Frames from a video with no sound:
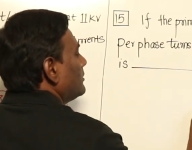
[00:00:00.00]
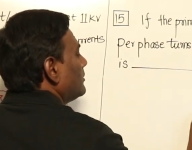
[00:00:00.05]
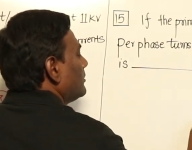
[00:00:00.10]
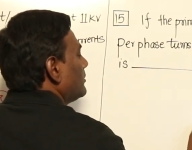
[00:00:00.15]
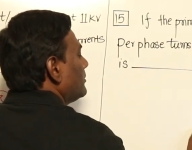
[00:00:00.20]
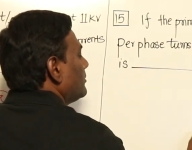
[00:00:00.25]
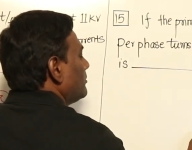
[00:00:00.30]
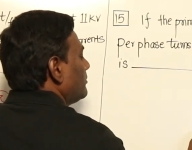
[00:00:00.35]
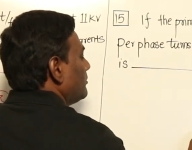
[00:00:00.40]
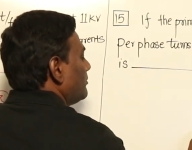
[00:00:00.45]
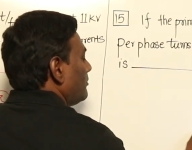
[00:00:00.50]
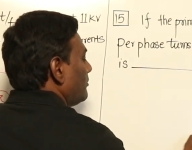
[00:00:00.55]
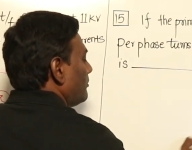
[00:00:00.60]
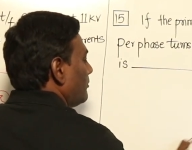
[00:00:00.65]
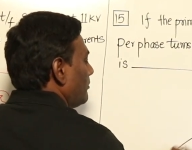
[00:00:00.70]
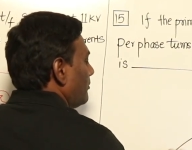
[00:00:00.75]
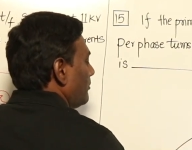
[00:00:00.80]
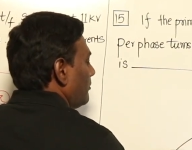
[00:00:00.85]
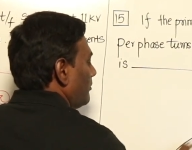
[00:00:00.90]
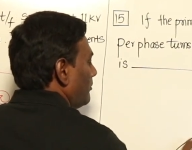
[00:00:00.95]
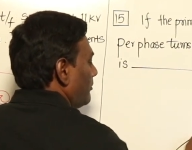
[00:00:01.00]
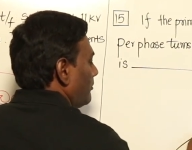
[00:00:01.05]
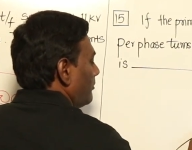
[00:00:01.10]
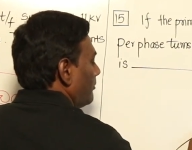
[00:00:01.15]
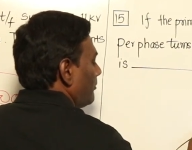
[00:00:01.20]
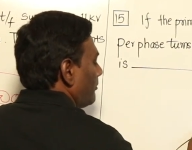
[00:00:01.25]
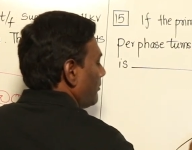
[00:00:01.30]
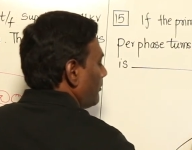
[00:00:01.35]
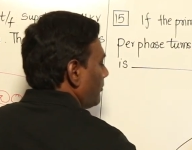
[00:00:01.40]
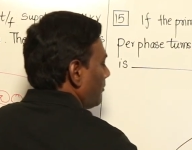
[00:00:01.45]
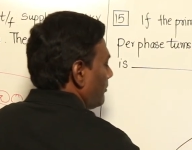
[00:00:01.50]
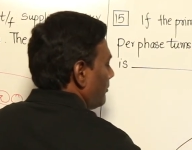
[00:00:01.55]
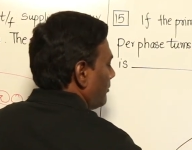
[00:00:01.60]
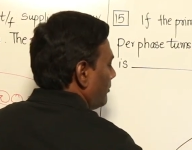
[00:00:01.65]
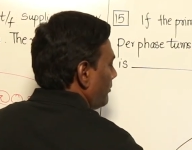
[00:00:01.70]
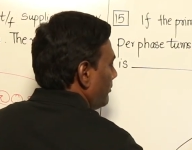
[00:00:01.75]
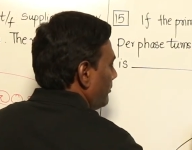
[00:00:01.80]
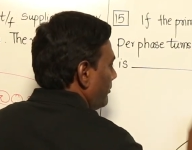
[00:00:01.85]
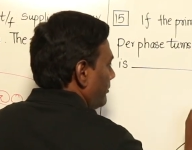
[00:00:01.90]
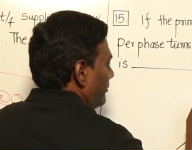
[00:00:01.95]

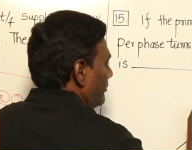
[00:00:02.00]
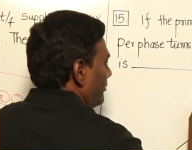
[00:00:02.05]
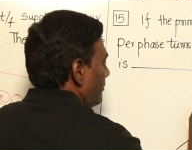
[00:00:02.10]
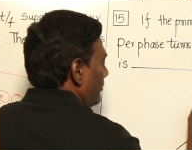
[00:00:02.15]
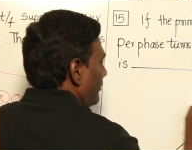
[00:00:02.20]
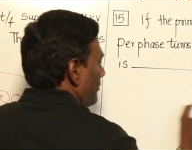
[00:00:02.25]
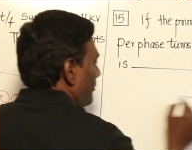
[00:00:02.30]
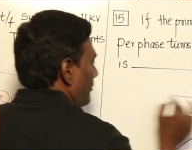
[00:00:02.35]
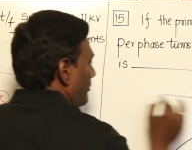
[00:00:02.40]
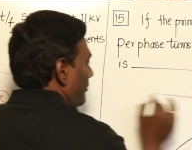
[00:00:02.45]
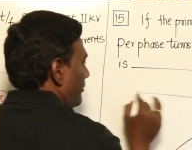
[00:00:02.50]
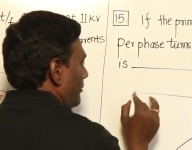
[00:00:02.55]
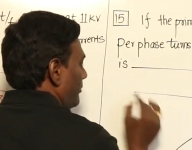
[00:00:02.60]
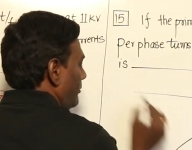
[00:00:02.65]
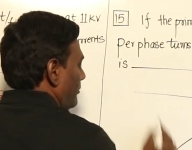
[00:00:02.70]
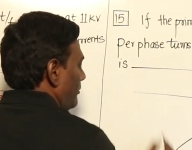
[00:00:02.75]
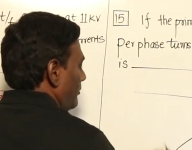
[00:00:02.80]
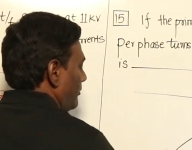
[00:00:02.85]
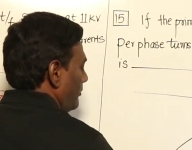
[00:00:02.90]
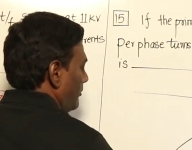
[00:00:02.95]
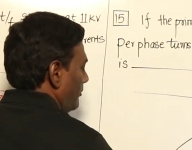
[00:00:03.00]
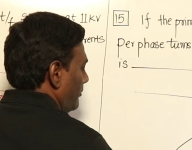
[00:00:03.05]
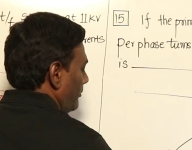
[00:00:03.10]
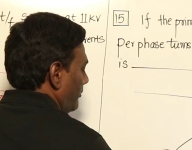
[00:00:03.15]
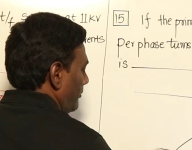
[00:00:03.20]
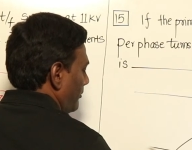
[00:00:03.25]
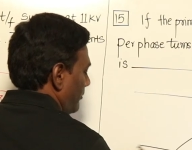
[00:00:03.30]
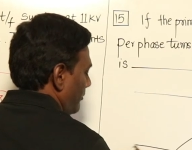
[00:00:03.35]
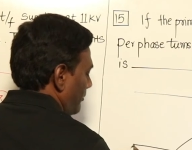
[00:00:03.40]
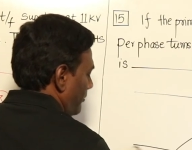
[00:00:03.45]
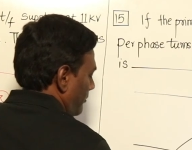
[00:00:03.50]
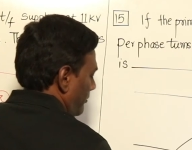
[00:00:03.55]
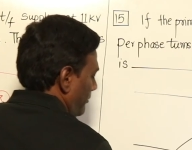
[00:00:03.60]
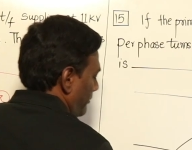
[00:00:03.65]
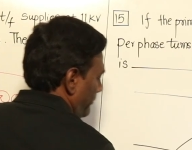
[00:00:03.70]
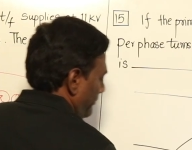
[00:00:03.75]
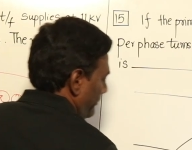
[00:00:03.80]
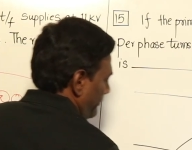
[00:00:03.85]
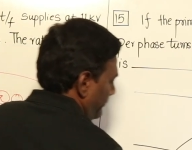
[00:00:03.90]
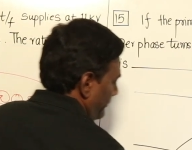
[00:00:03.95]

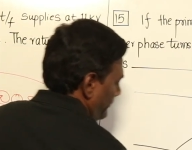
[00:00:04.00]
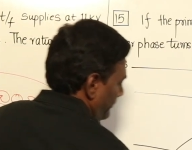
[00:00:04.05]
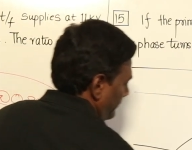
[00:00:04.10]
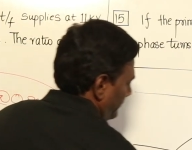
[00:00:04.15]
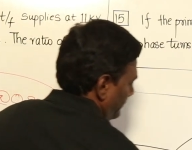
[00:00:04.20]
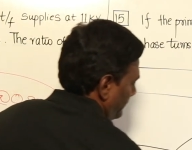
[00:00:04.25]
(no one is talking)